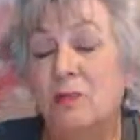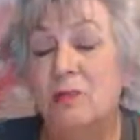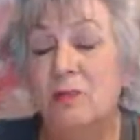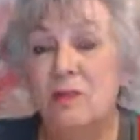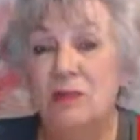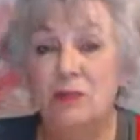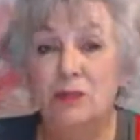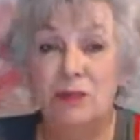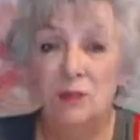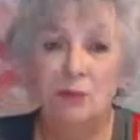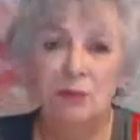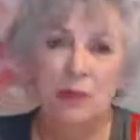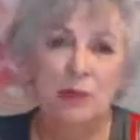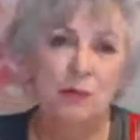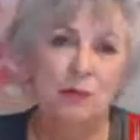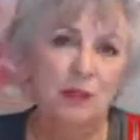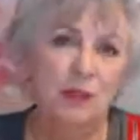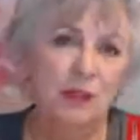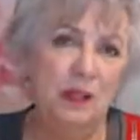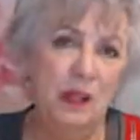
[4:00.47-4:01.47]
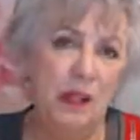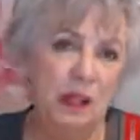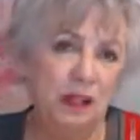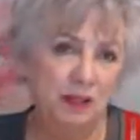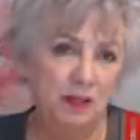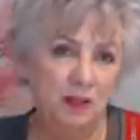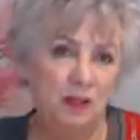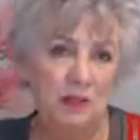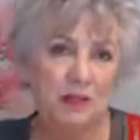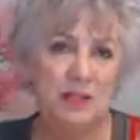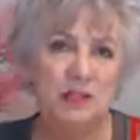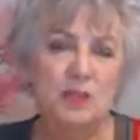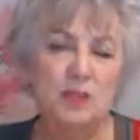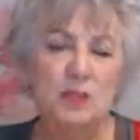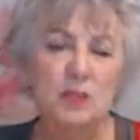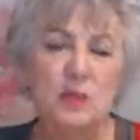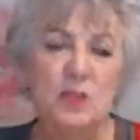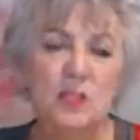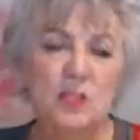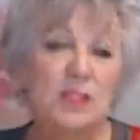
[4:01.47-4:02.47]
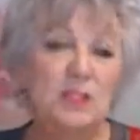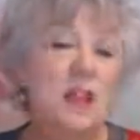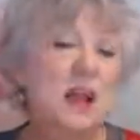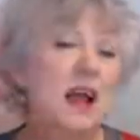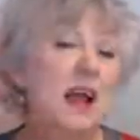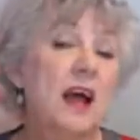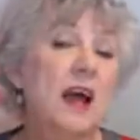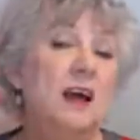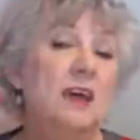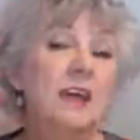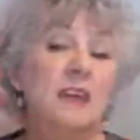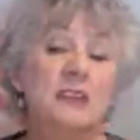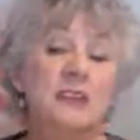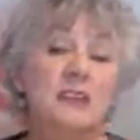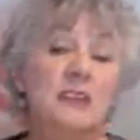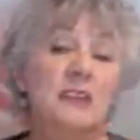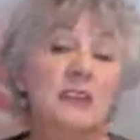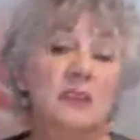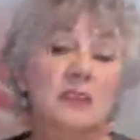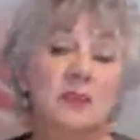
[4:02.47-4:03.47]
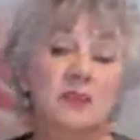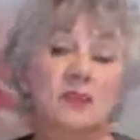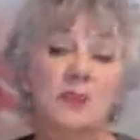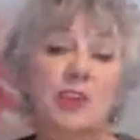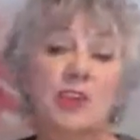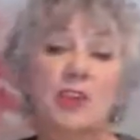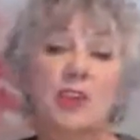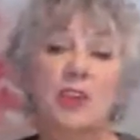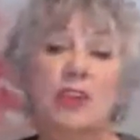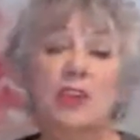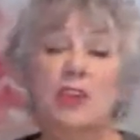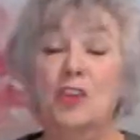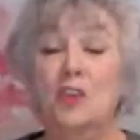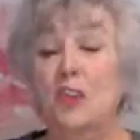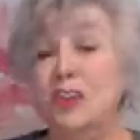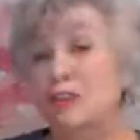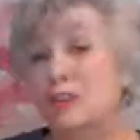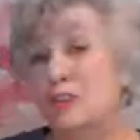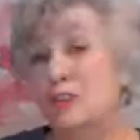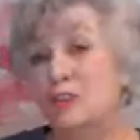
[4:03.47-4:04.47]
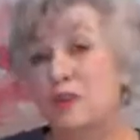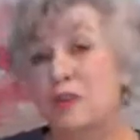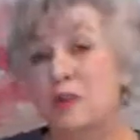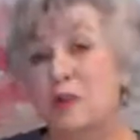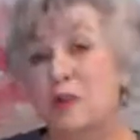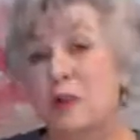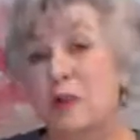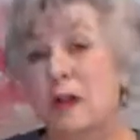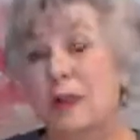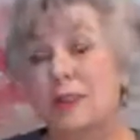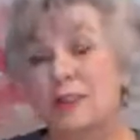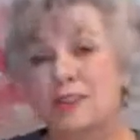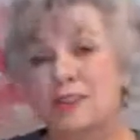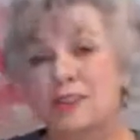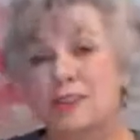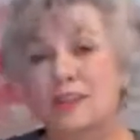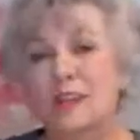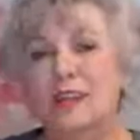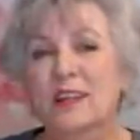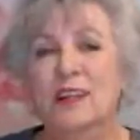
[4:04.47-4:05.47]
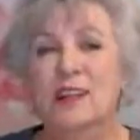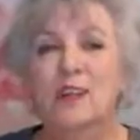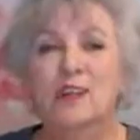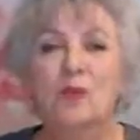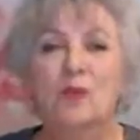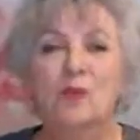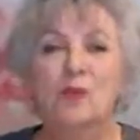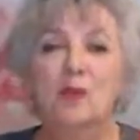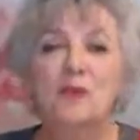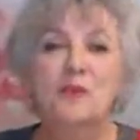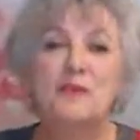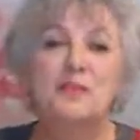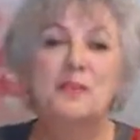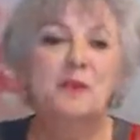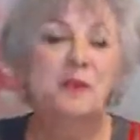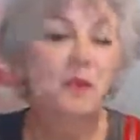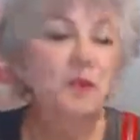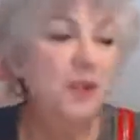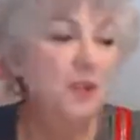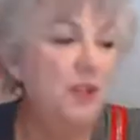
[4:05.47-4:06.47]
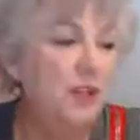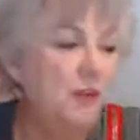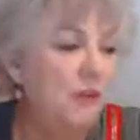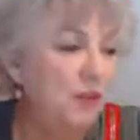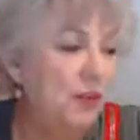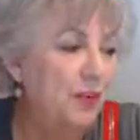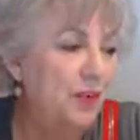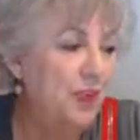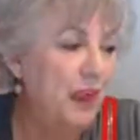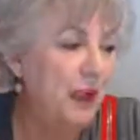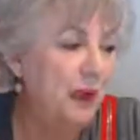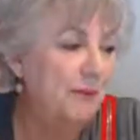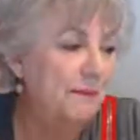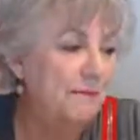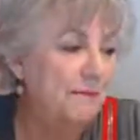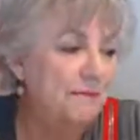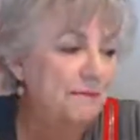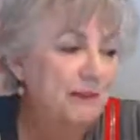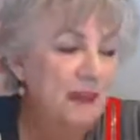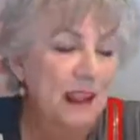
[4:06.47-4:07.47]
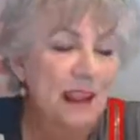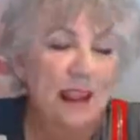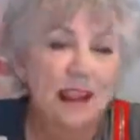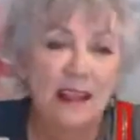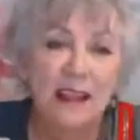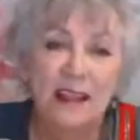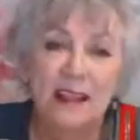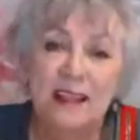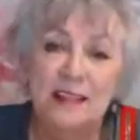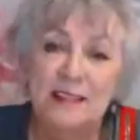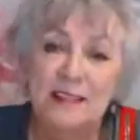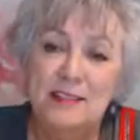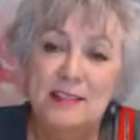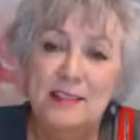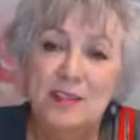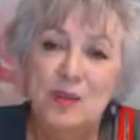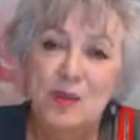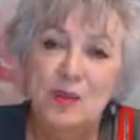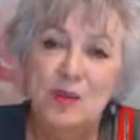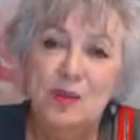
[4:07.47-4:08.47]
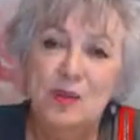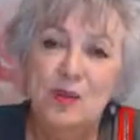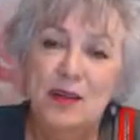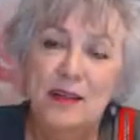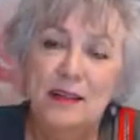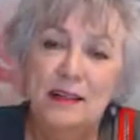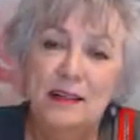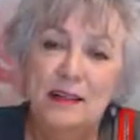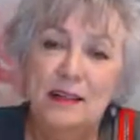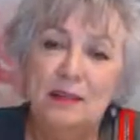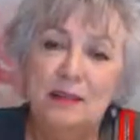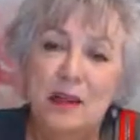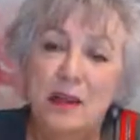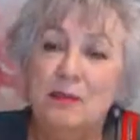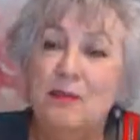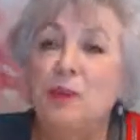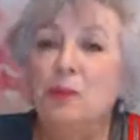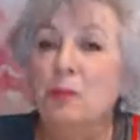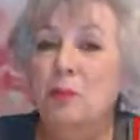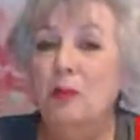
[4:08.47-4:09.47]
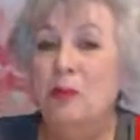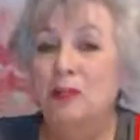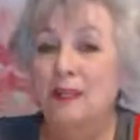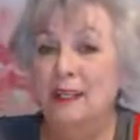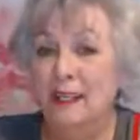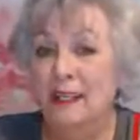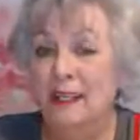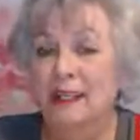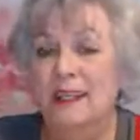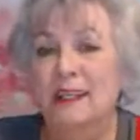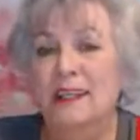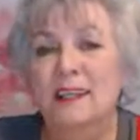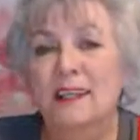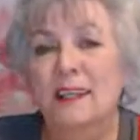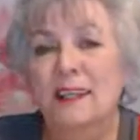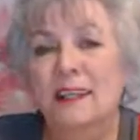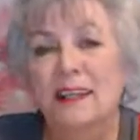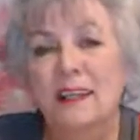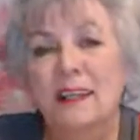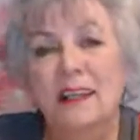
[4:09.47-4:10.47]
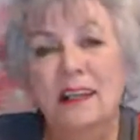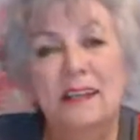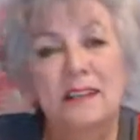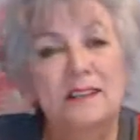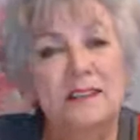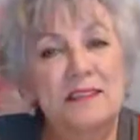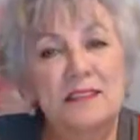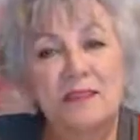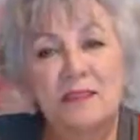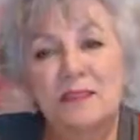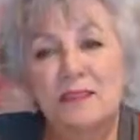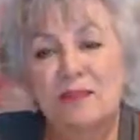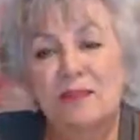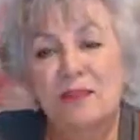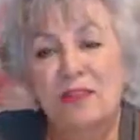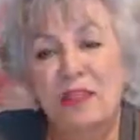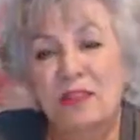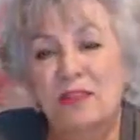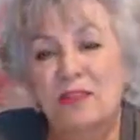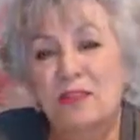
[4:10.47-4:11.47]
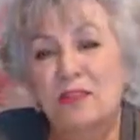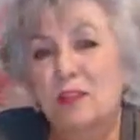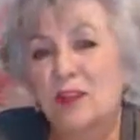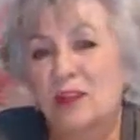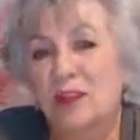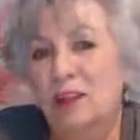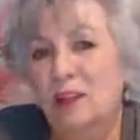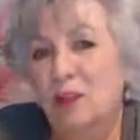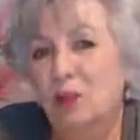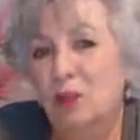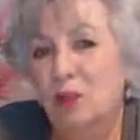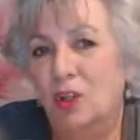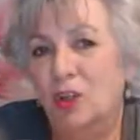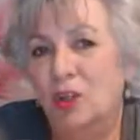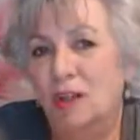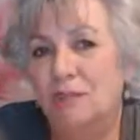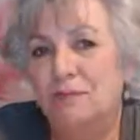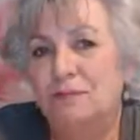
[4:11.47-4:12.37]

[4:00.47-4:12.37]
different people handle situations. How do you tell them that you're not a match? With some wording for that. So I'm going to put a link in. It's a fun little book.